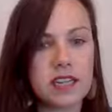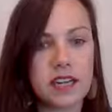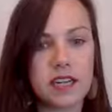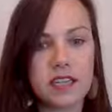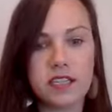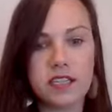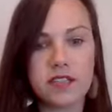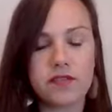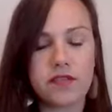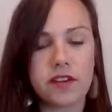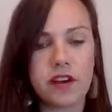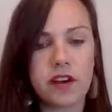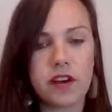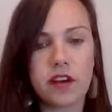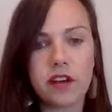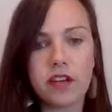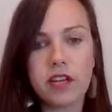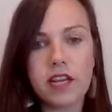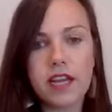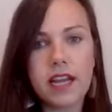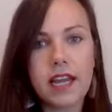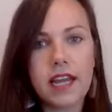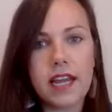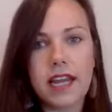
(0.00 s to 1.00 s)
I just felt
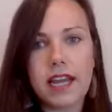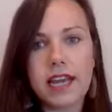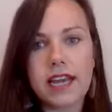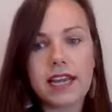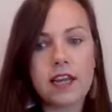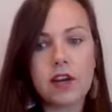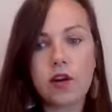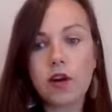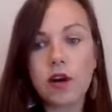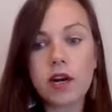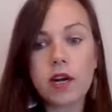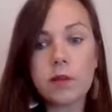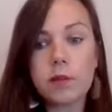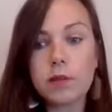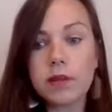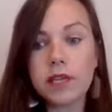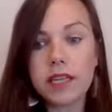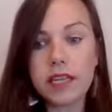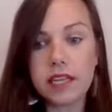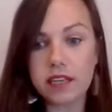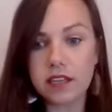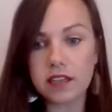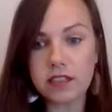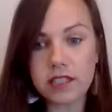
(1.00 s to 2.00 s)

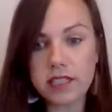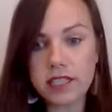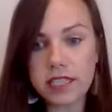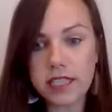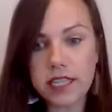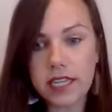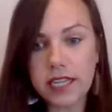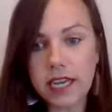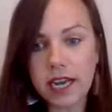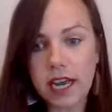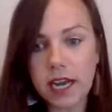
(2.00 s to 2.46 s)
incredibly guilty.